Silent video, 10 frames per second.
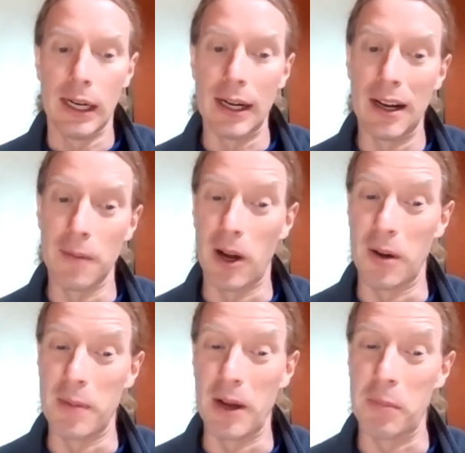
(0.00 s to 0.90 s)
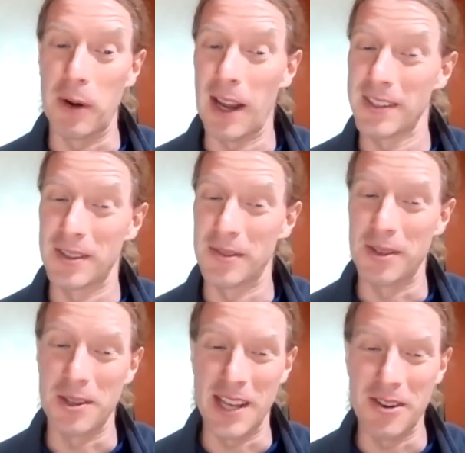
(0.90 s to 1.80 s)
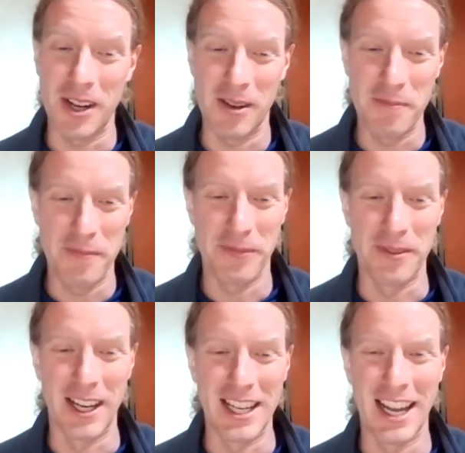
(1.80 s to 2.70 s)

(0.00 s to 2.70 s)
um, are about process versus outcome, right?